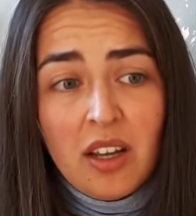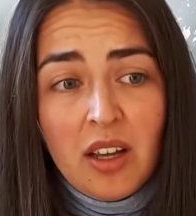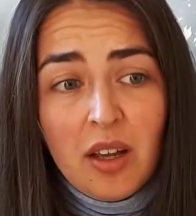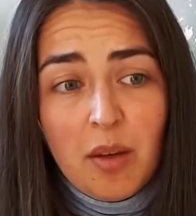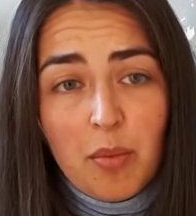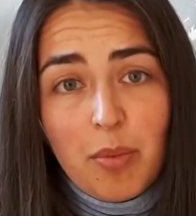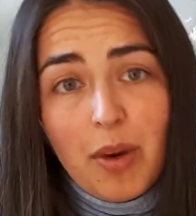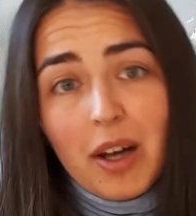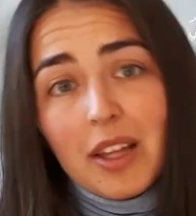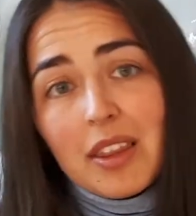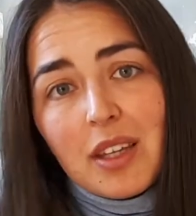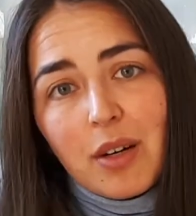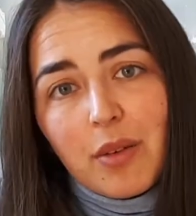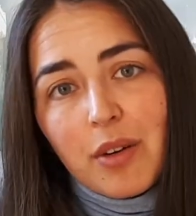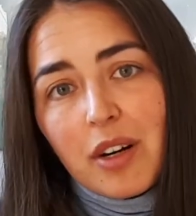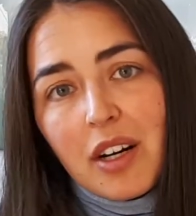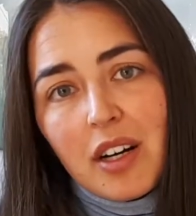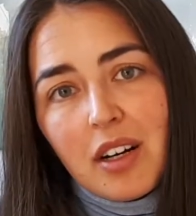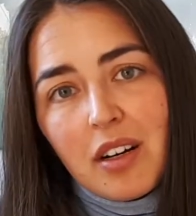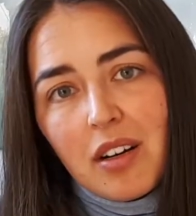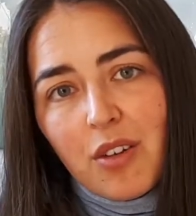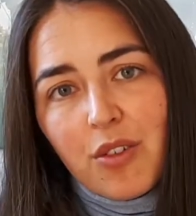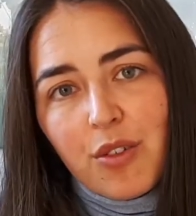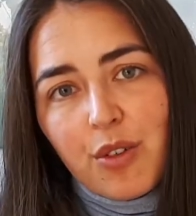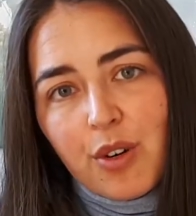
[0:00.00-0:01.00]
But there were,
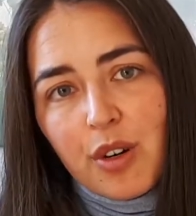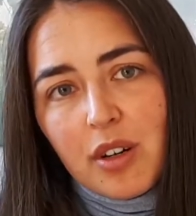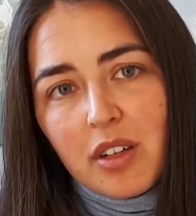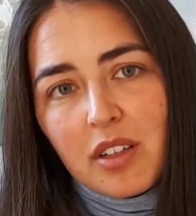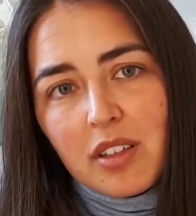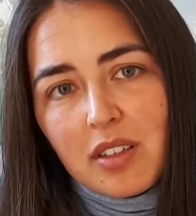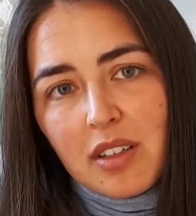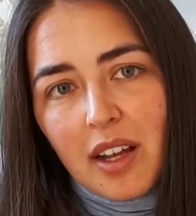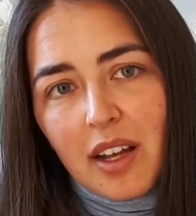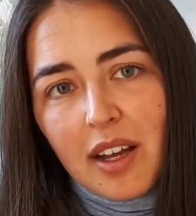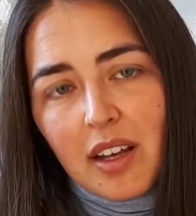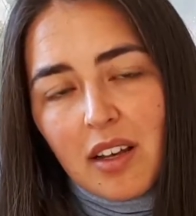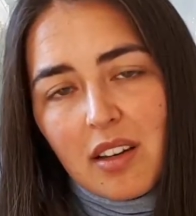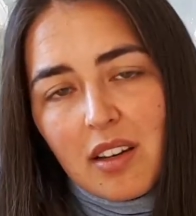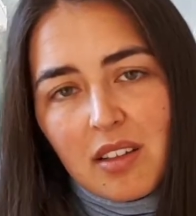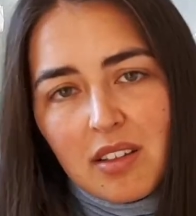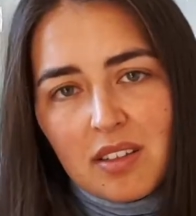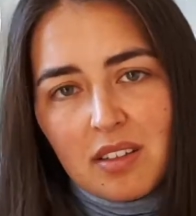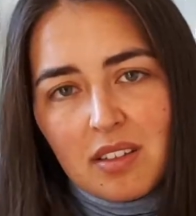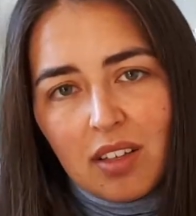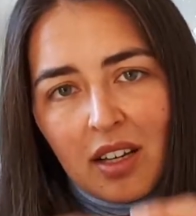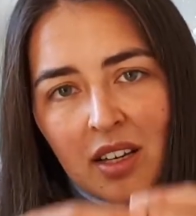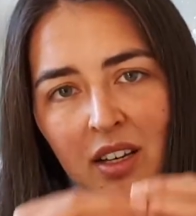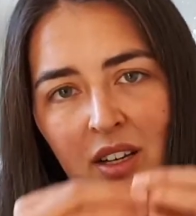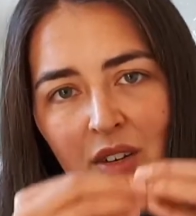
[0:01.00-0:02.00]
of course, like
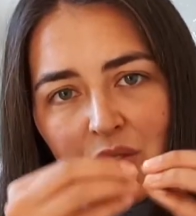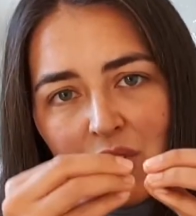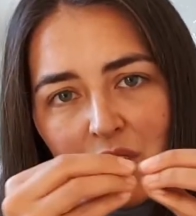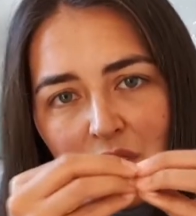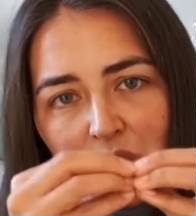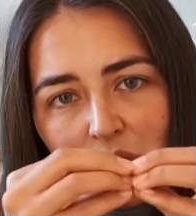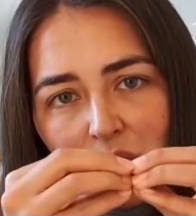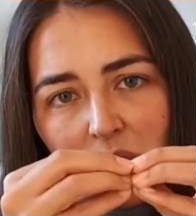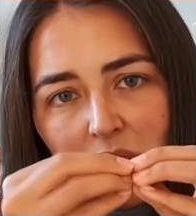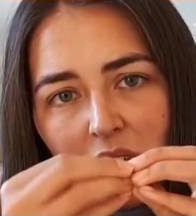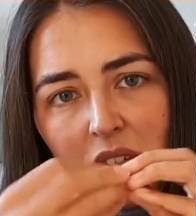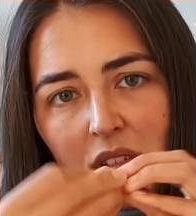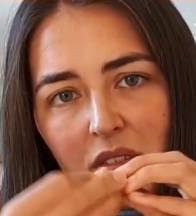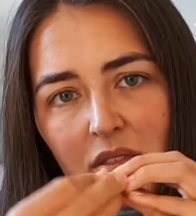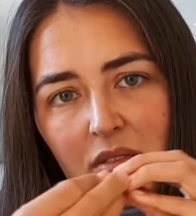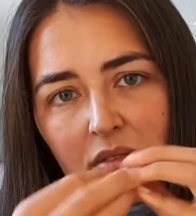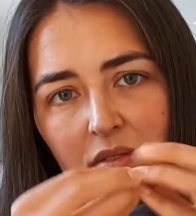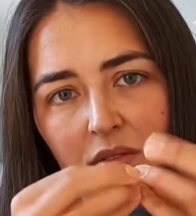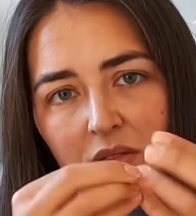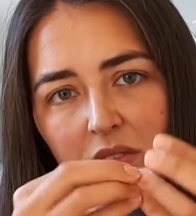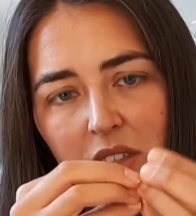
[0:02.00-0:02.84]
individual